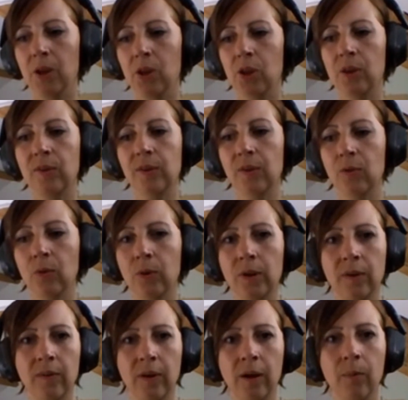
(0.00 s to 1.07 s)
she said all
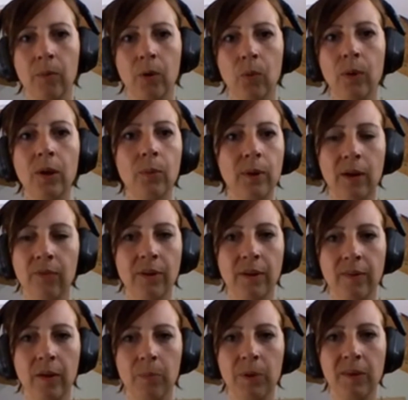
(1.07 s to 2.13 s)
the time, well, we have
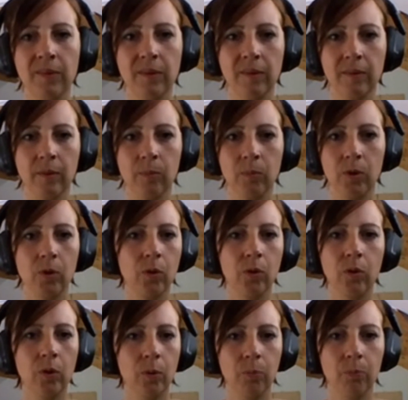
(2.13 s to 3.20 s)
an SAP system. Your
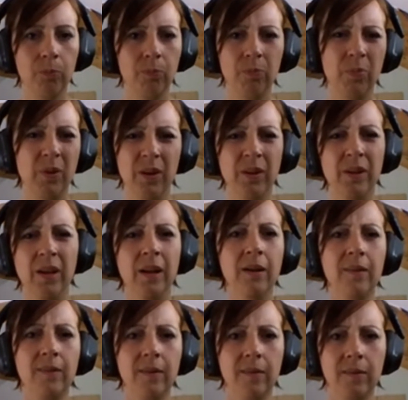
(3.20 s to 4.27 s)
whole
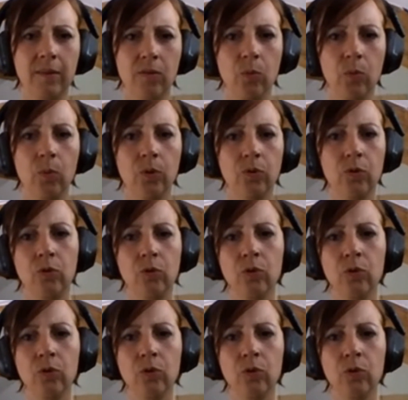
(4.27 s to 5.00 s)
analysis that you want to